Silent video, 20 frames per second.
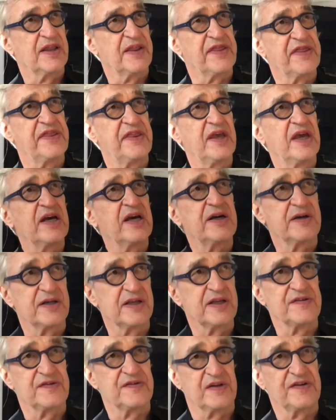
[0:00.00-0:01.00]
there it
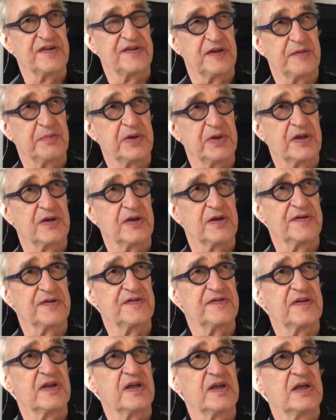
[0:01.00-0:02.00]
is easy,
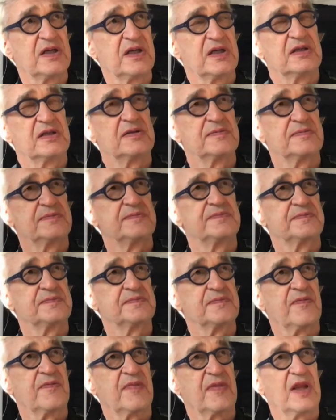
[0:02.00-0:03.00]
because
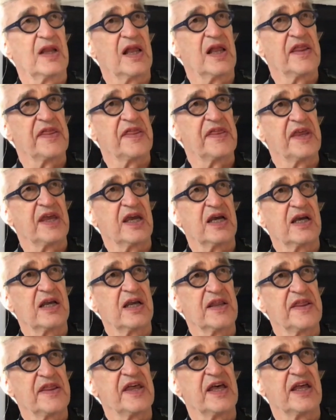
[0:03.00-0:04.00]

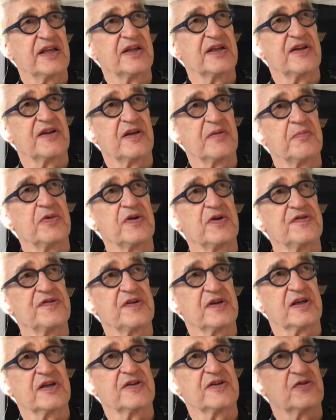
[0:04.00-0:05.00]
then the
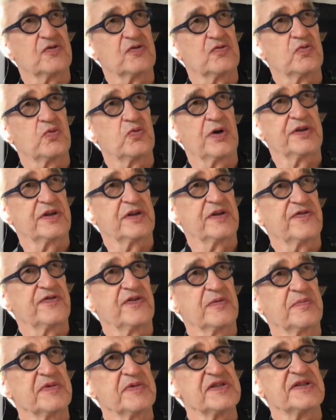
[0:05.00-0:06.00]
music is what the
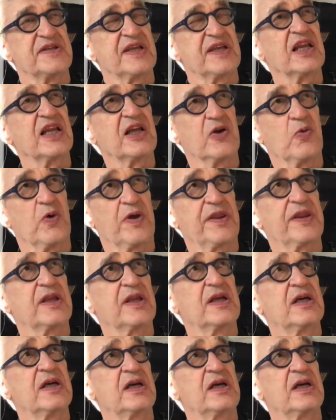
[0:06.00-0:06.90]
film is dealing with.